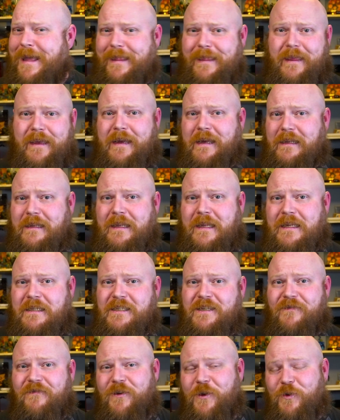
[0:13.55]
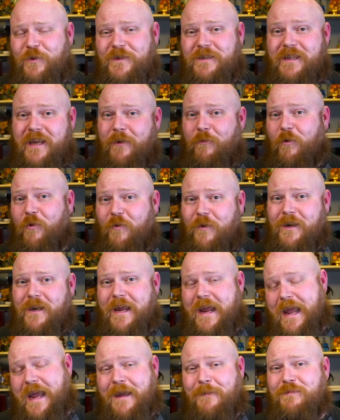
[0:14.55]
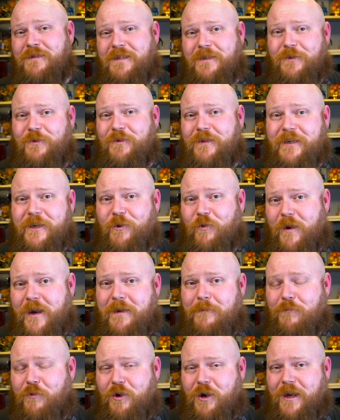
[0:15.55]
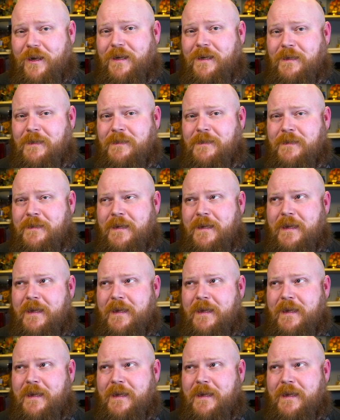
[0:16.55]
They got lots of views. They were really absolutely great products.